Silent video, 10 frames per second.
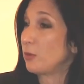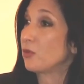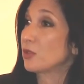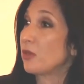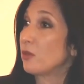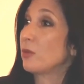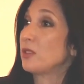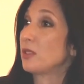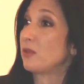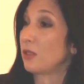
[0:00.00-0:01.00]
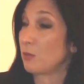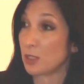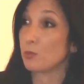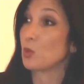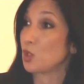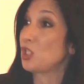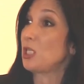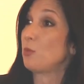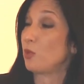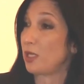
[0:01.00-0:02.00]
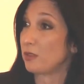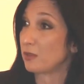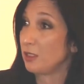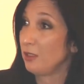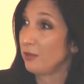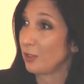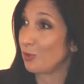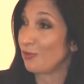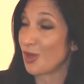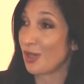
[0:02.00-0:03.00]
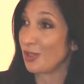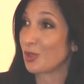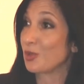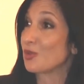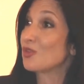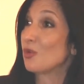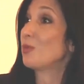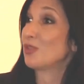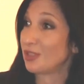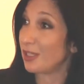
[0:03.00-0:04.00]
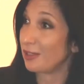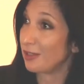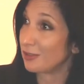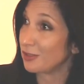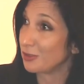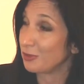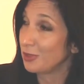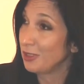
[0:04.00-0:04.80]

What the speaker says: I mean, there was other ways, I think, much more cheap ways that would have not incurred so much debt onto